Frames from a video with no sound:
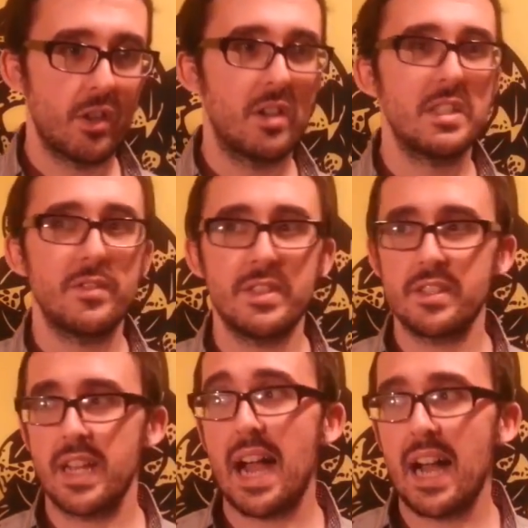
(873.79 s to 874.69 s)
regardless if
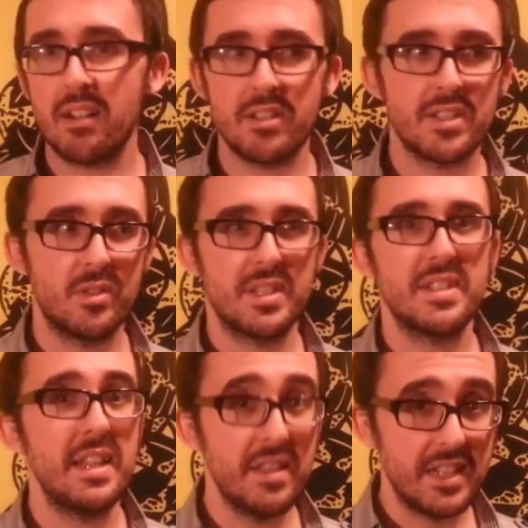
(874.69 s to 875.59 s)
it's the Congress or a
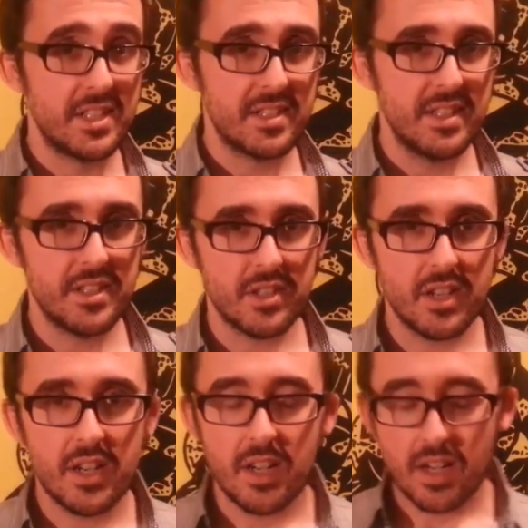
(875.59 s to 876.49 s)
state
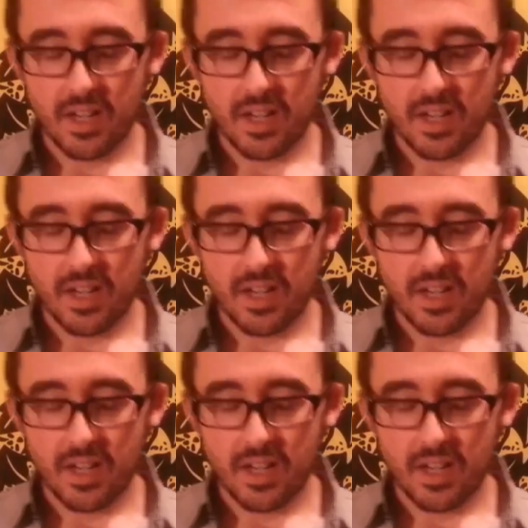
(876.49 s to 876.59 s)
legislature.